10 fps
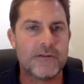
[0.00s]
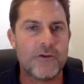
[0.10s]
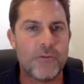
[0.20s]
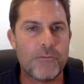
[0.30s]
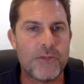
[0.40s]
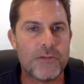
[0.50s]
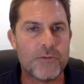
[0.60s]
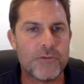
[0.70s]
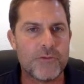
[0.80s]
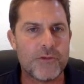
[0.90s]
compete
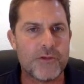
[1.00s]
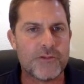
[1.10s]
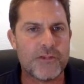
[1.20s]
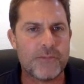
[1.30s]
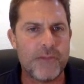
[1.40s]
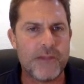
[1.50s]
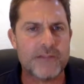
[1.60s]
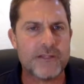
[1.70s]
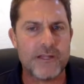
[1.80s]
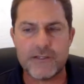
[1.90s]
with
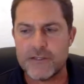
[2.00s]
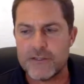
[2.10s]
champagnes, that